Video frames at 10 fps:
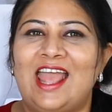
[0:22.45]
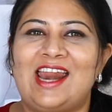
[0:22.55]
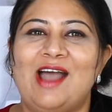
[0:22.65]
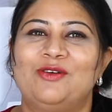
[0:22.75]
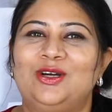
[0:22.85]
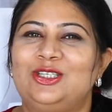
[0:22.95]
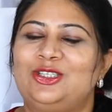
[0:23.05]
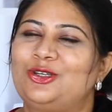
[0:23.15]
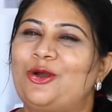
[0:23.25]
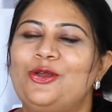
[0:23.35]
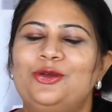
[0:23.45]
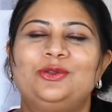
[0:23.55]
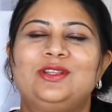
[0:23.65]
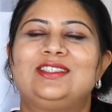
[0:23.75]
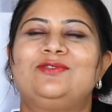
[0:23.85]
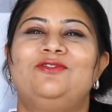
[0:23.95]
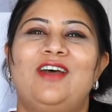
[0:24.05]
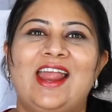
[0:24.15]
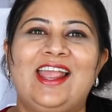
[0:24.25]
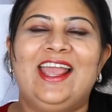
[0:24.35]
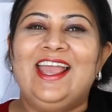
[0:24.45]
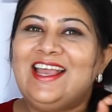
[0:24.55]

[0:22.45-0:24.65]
and I want to show you this very